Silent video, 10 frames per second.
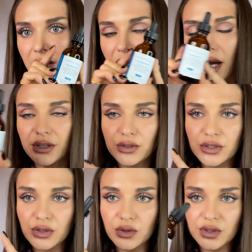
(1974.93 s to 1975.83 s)
I used
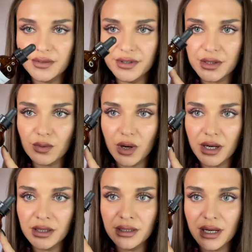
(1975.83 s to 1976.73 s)
to use this
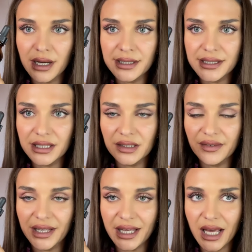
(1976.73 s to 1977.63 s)
one until
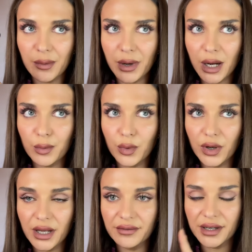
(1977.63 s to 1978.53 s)
they came up
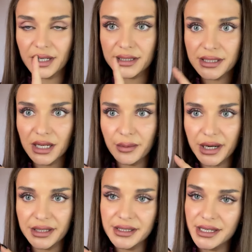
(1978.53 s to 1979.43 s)
with
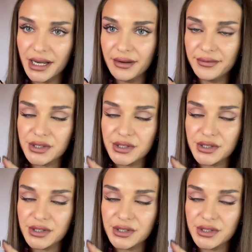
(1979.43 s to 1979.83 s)
Silymarin CF.